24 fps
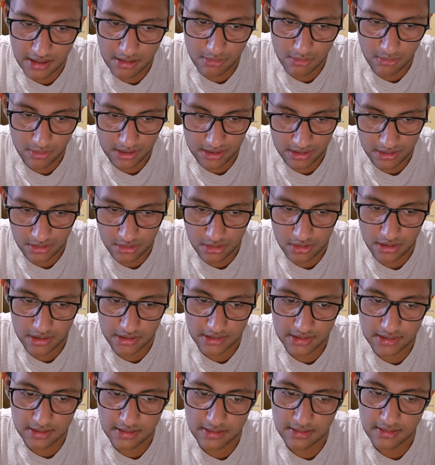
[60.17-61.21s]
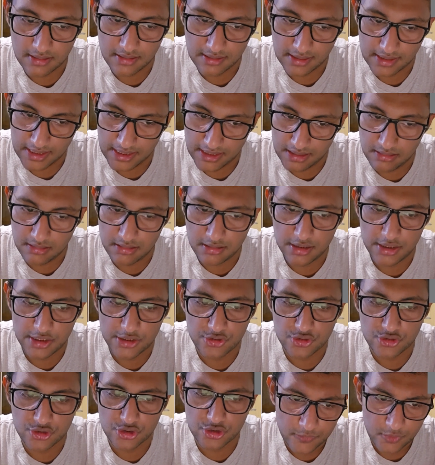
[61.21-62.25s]
One North,
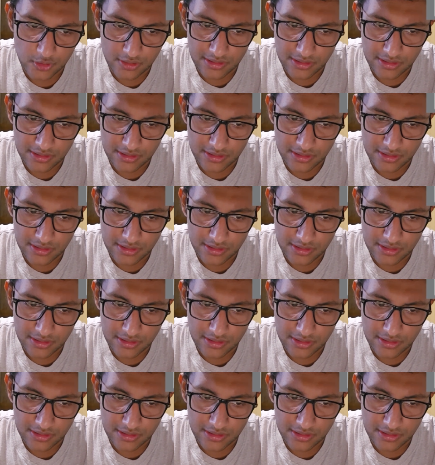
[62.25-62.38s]
Kentridge.